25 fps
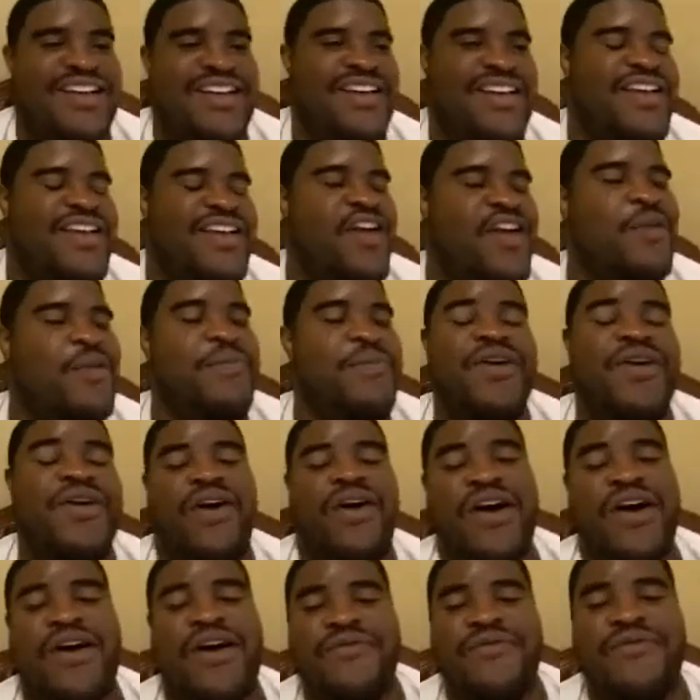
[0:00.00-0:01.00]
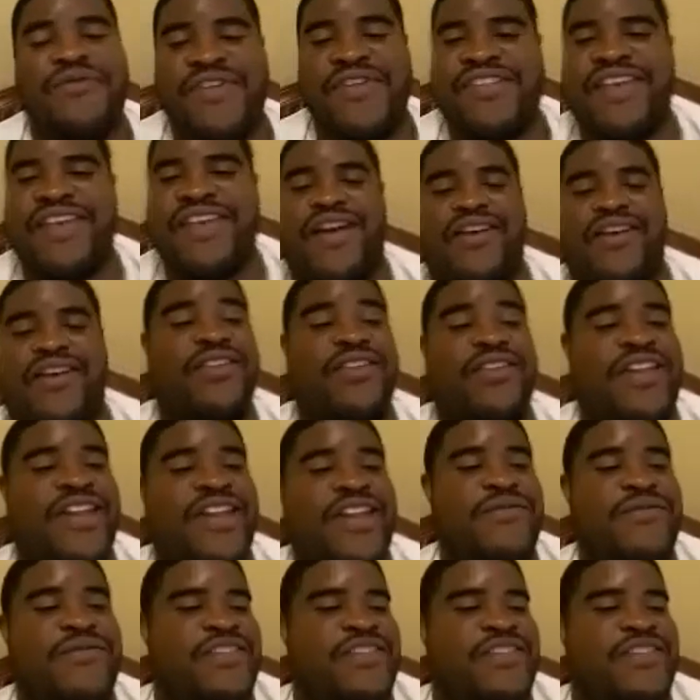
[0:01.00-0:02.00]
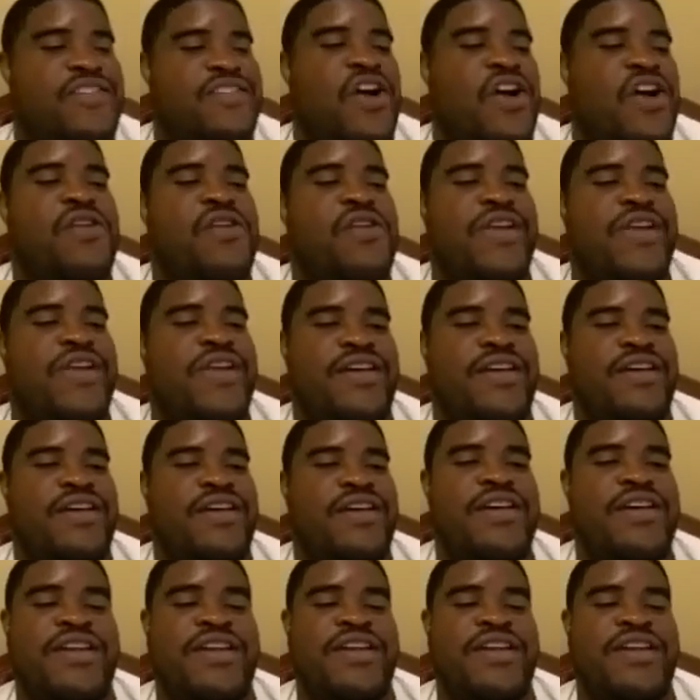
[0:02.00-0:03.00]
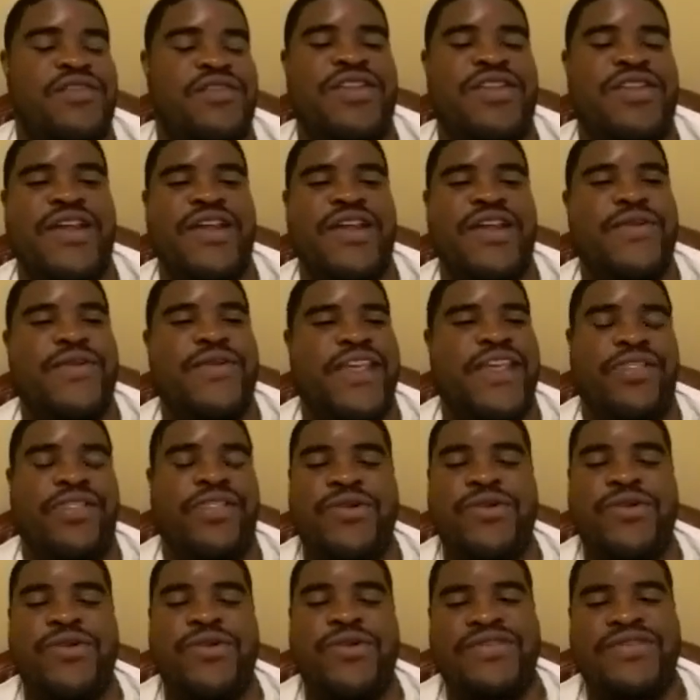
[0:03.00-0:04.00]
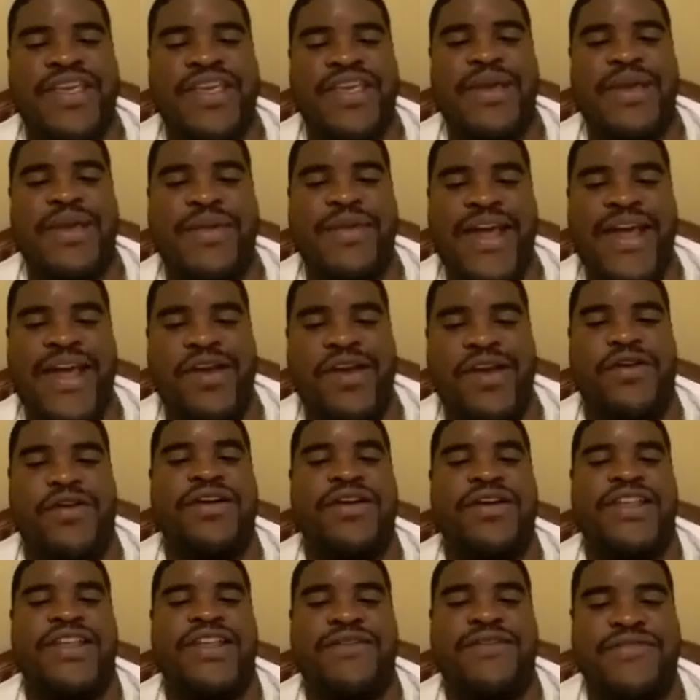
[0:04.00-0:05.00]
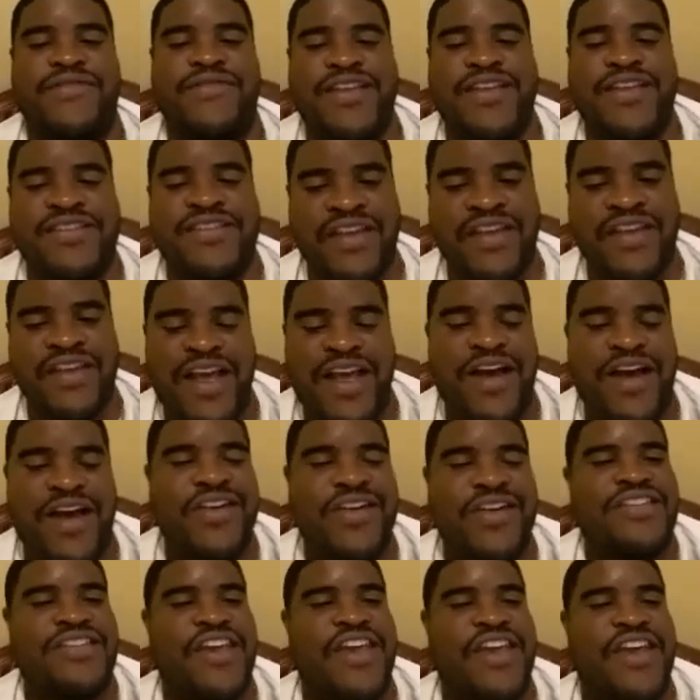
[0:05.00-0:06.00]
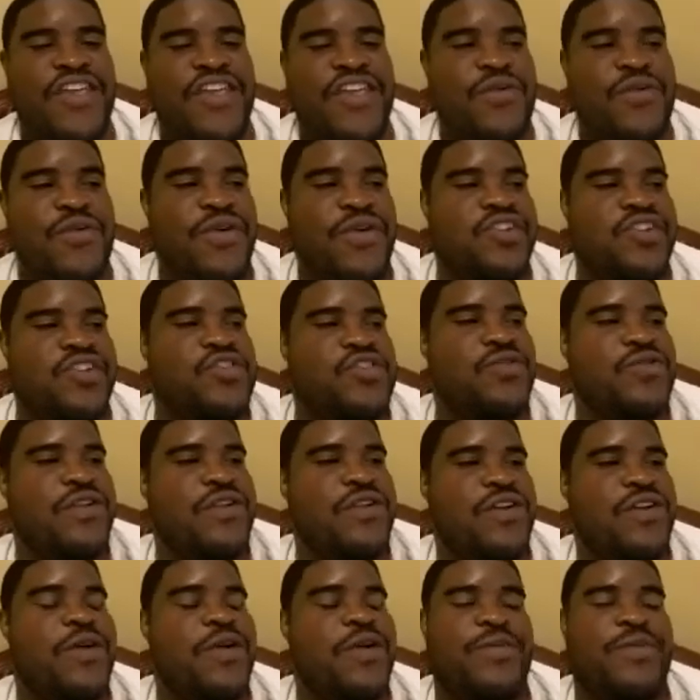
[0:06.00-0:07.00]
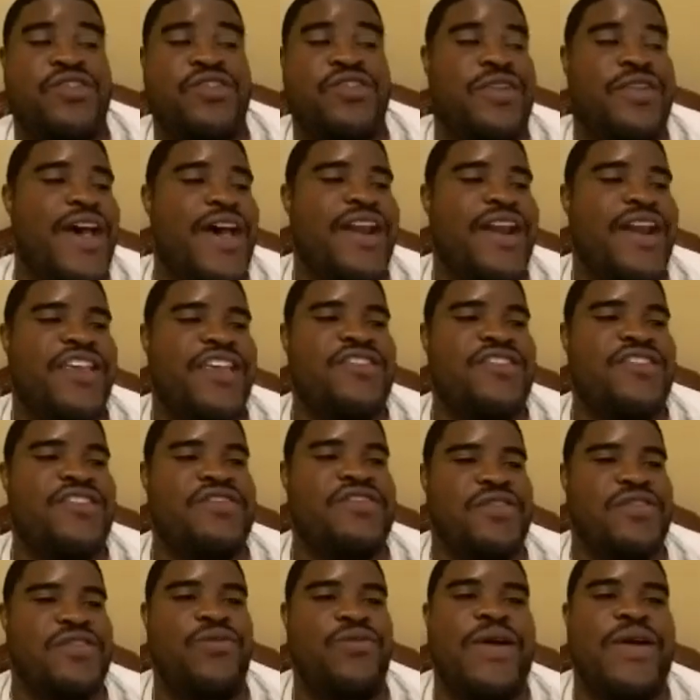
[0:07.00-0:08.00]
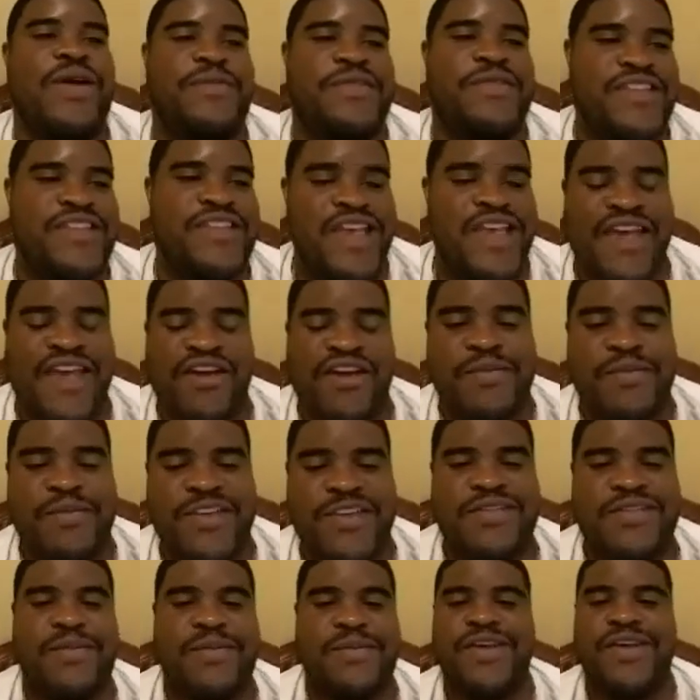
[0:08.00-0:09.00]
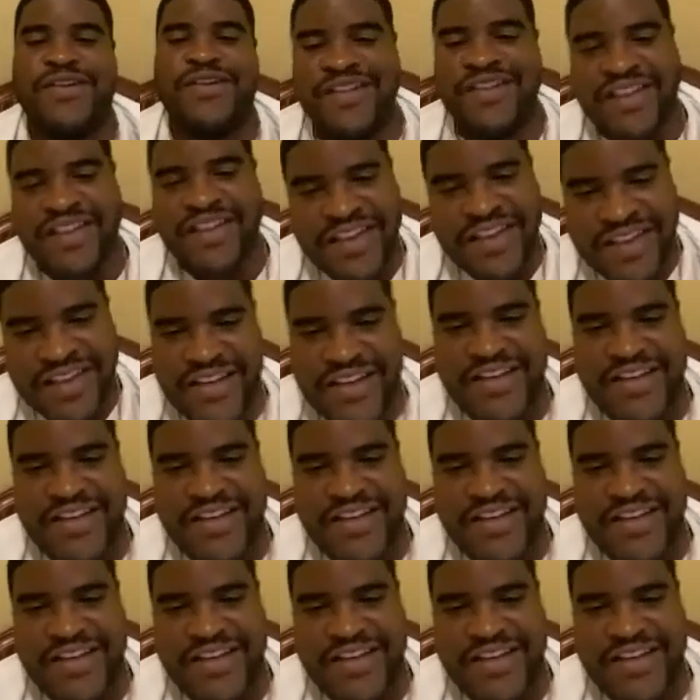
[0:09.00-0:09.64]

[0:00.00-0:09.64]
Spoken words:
help your offense out. Your defense is already good. You didn't really lose anybody on defense. I understand you want to shore it up, but you got to get you some weapons. Get Edelman some help. Because